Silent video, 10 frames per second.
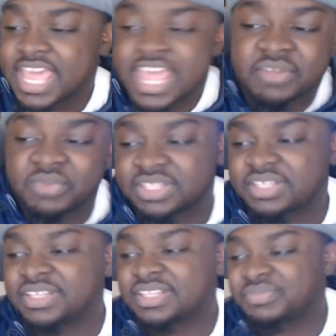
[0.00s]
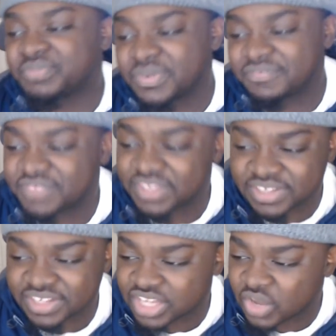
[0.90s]
And with the with
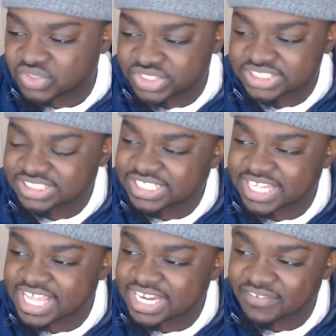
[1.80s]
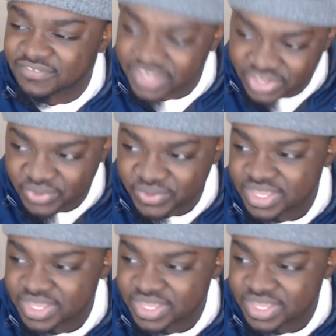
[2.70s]
the coaches in the N F L,